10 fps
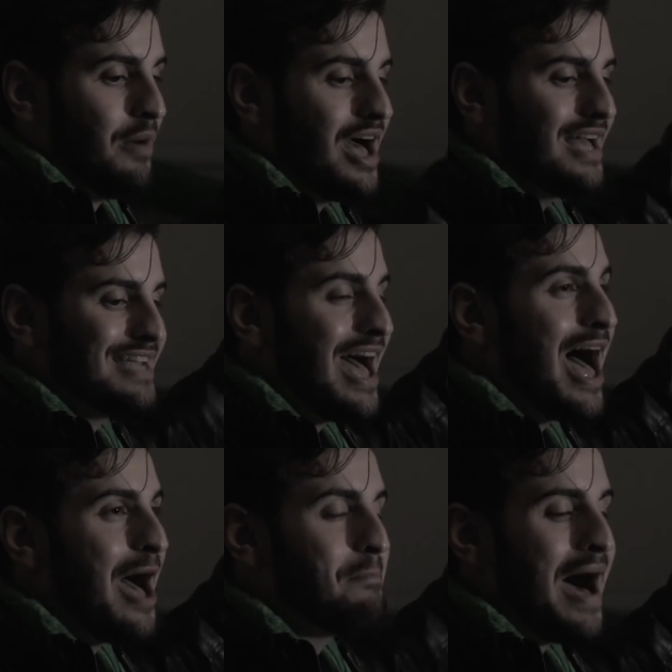
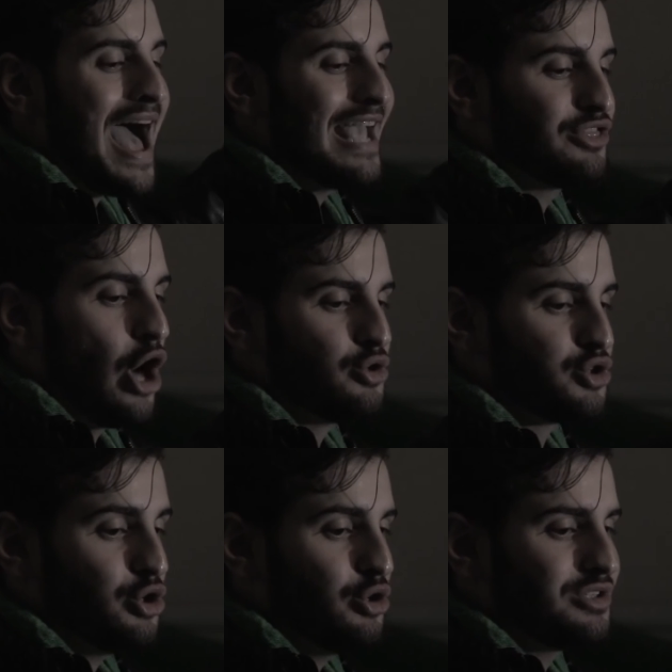Murdered by
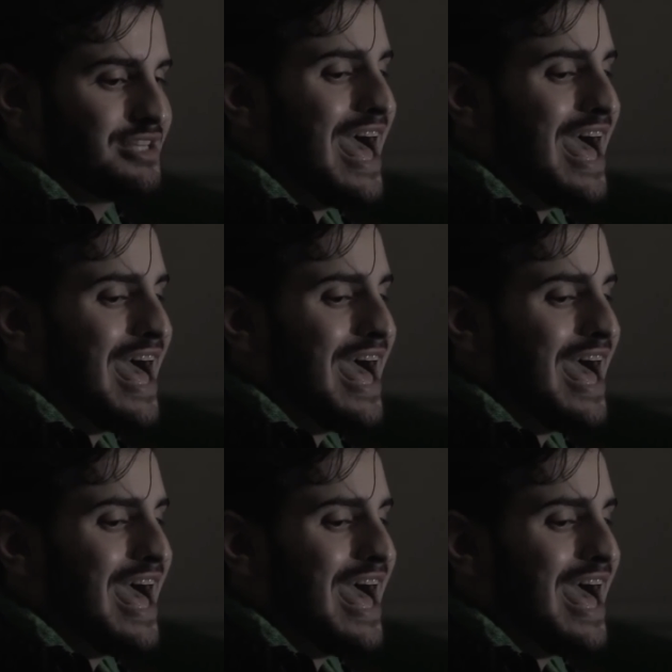those who